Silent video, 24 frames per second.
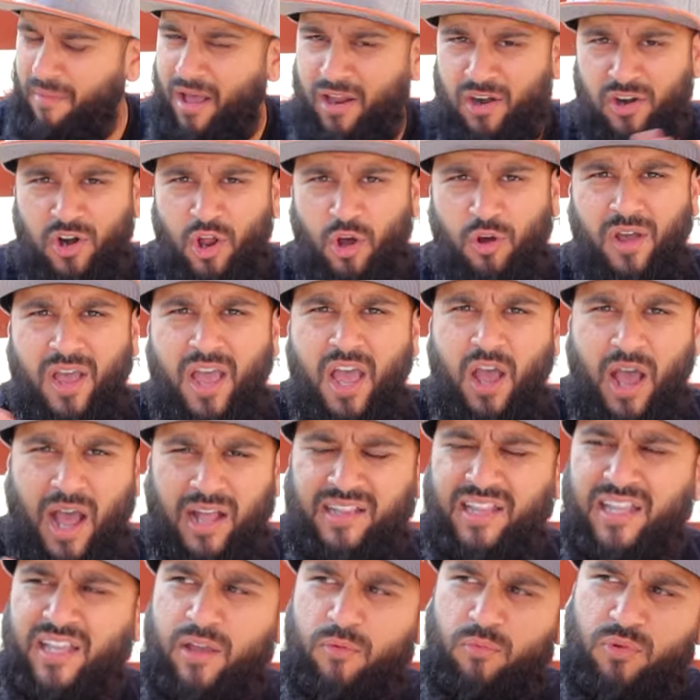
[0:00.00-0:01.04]
I don't know. I
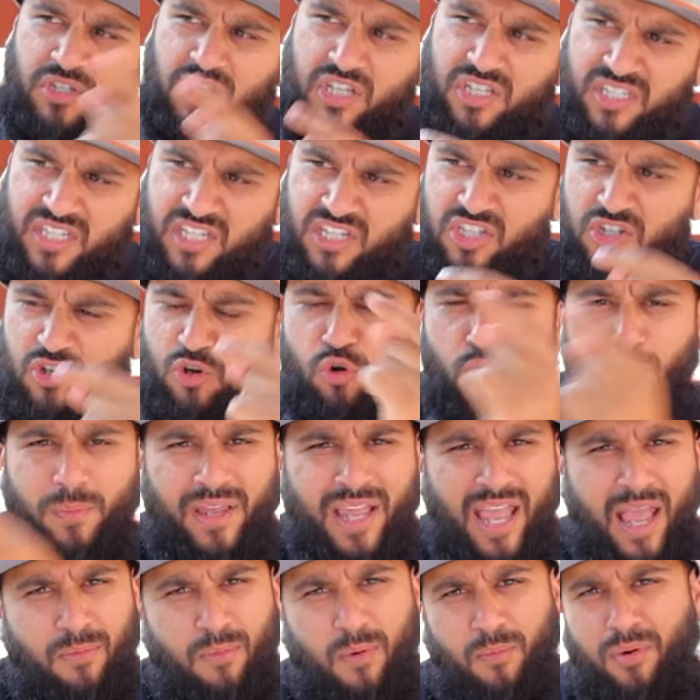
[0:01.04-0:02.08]
think it was a sister who
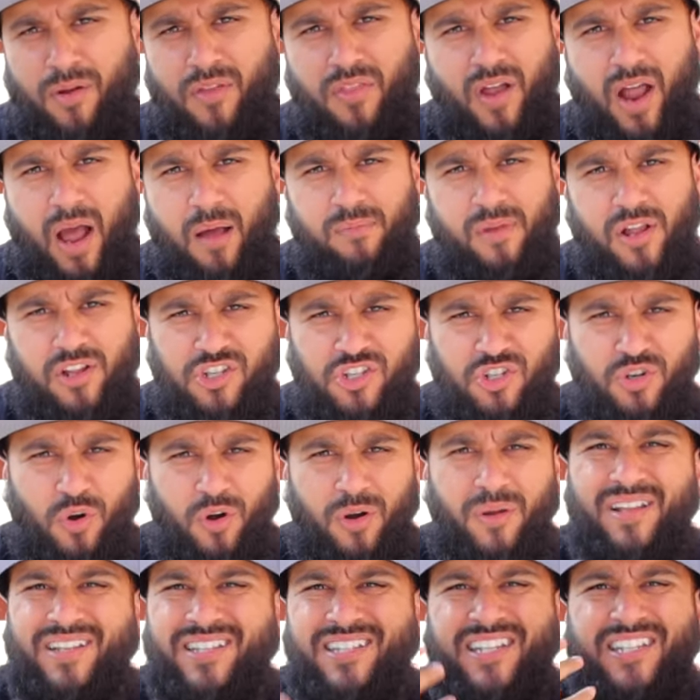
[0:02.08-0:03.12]
became a brother. I'm not
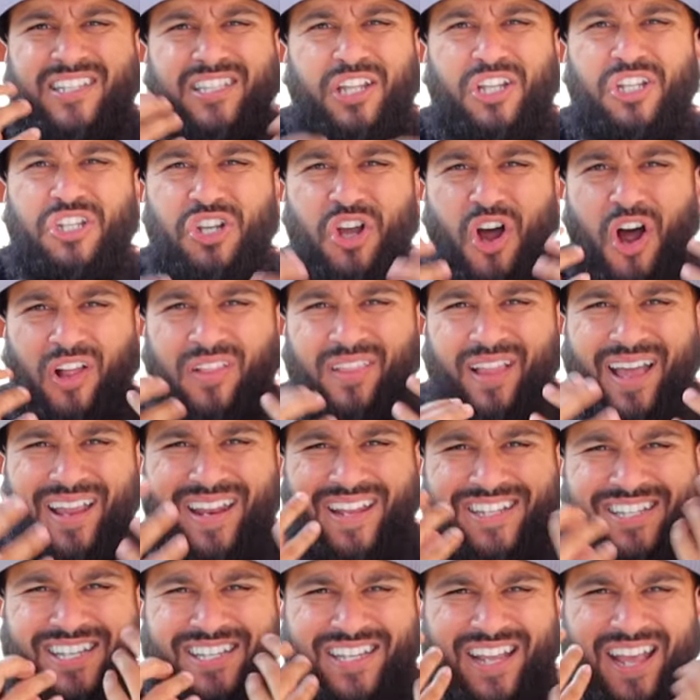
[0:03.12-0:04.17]
sure. It's just the jawline.
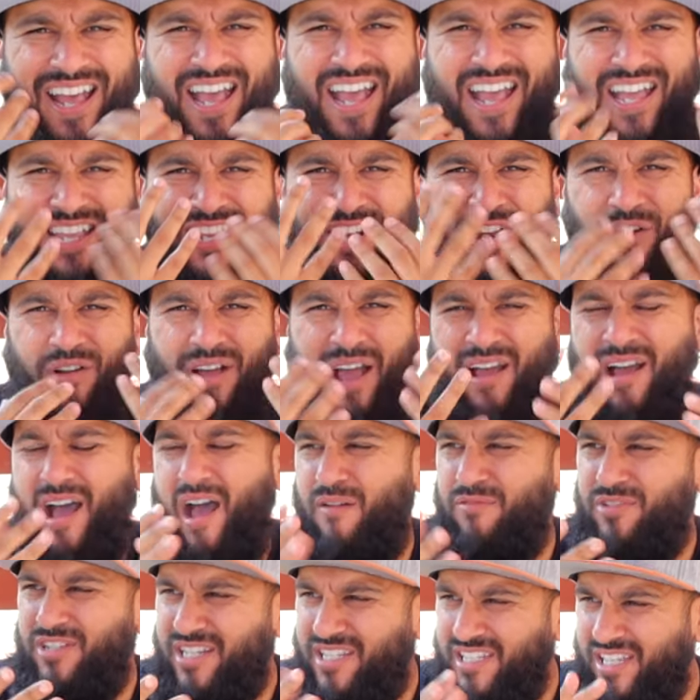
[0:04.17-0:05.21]
It's just, you know,
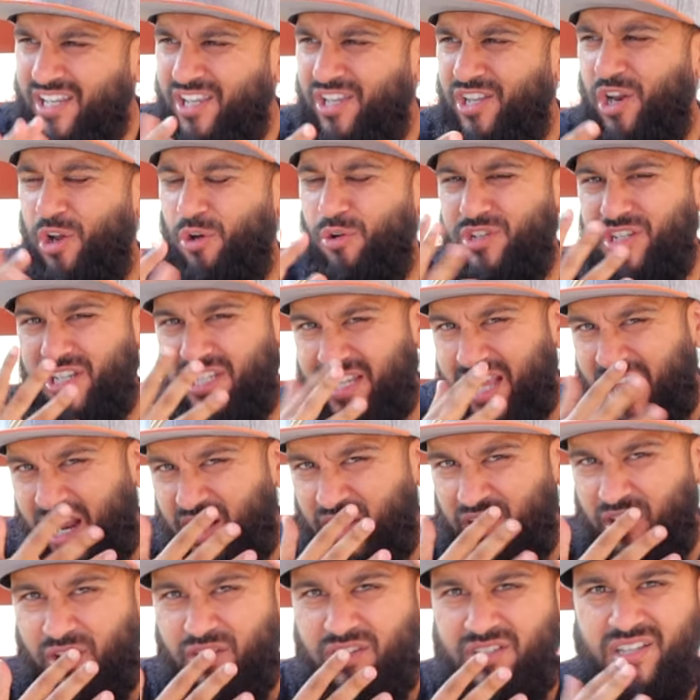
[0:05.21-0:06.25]
I was just like, you know, it just kind
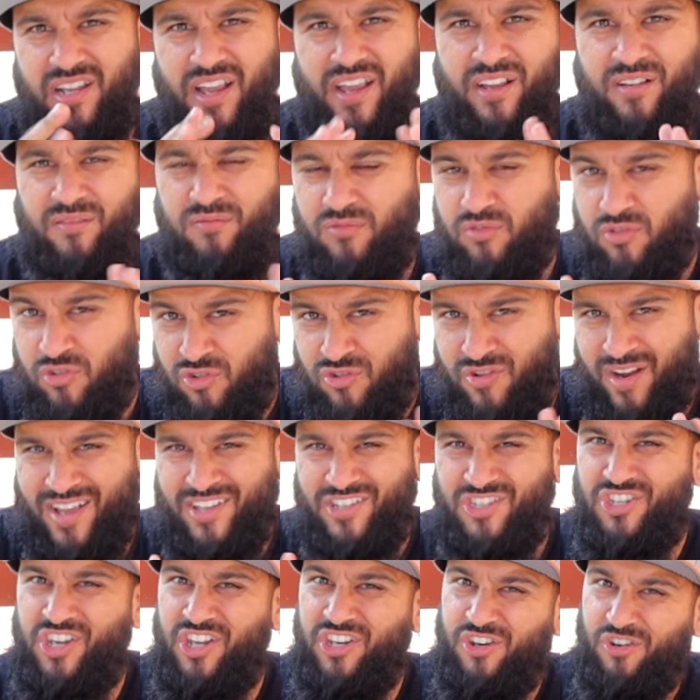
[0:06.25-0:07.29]
of looks like
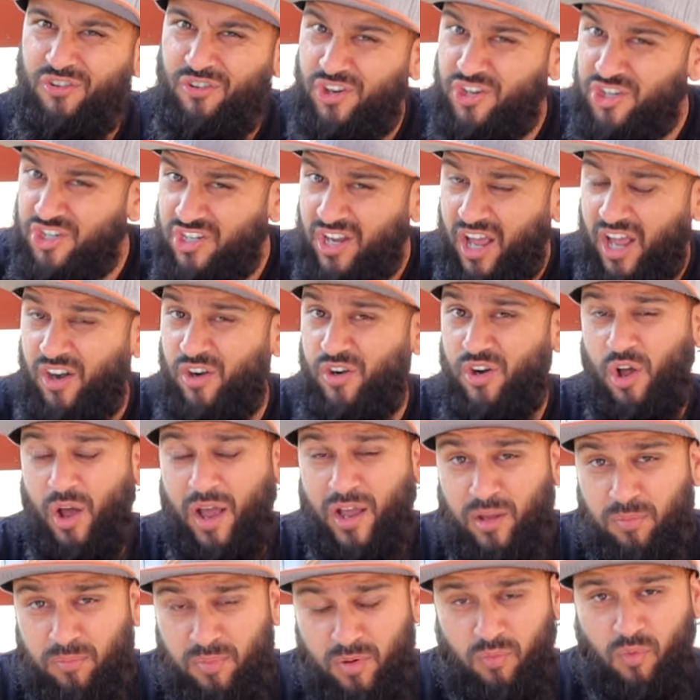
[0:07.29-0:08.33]
transgender-ish. I don't know. I
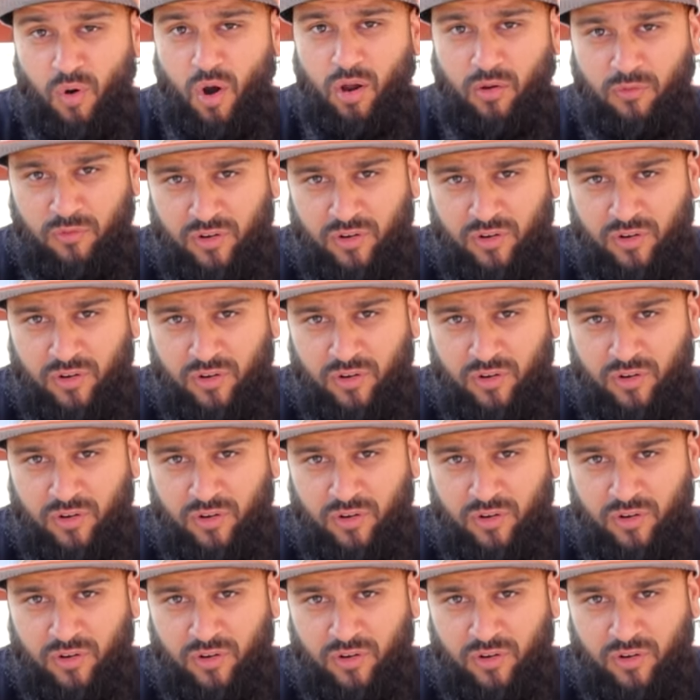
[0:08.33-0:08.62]
could be wrong.